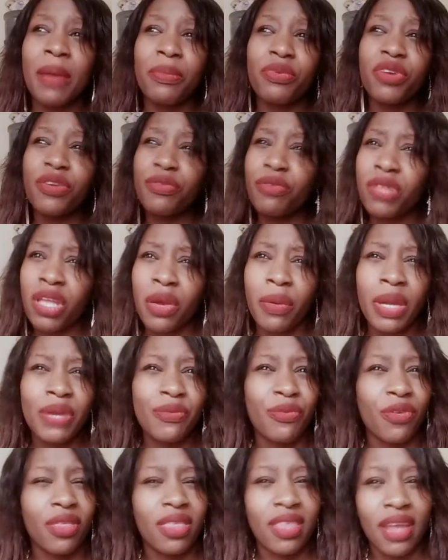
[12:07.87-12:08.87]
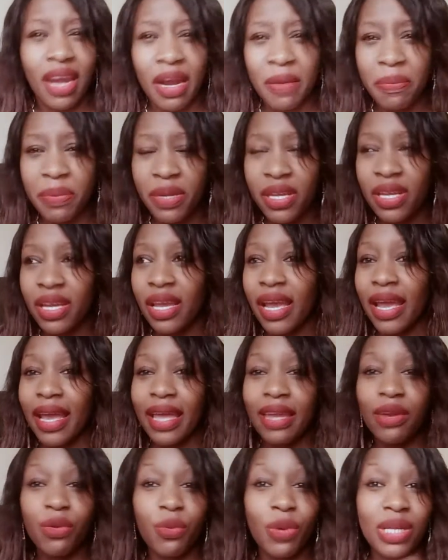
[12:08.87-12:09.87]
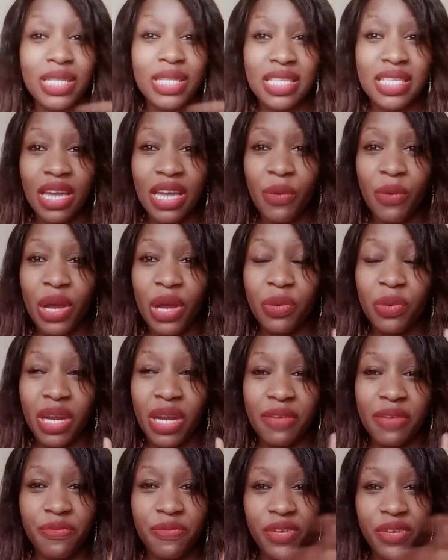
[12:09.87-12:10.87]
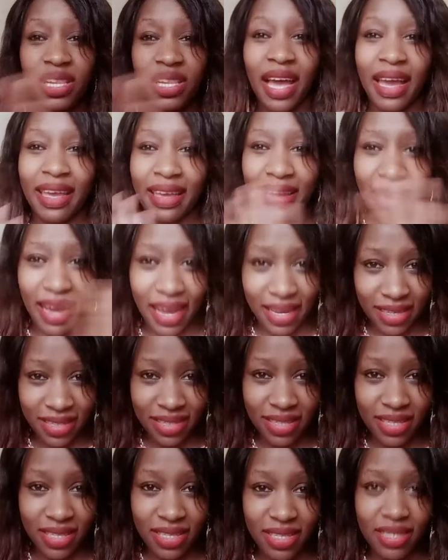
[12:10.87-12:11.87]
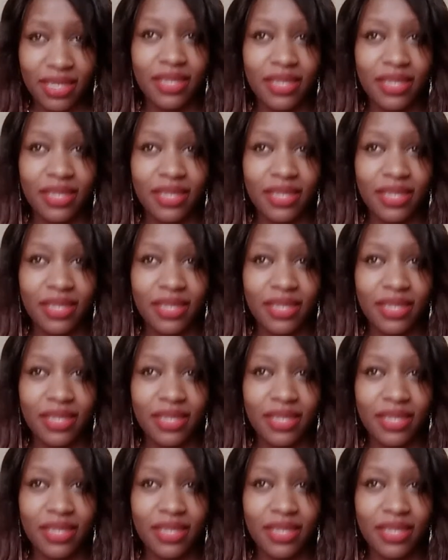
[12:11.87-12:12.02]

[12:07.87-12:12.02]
I'm grateful that I went for therapy, and once in a while when I feel I can't,